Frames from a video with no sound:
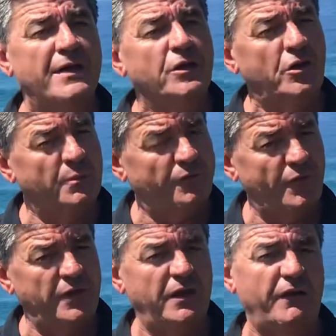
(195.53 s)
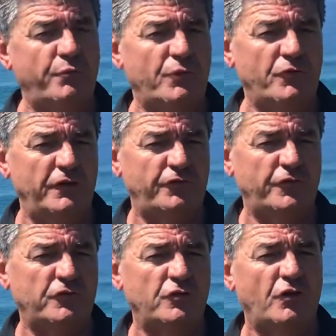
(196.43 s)
Got to be very careful with these
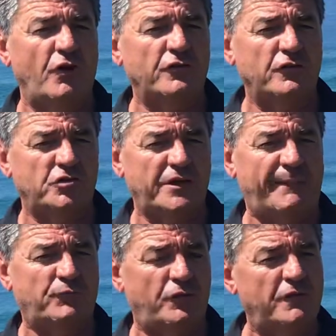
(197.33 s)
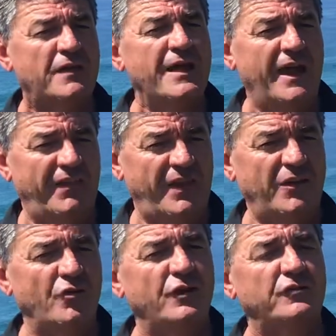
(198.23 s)
fish too, guys. Got sharp teeth and they hurt.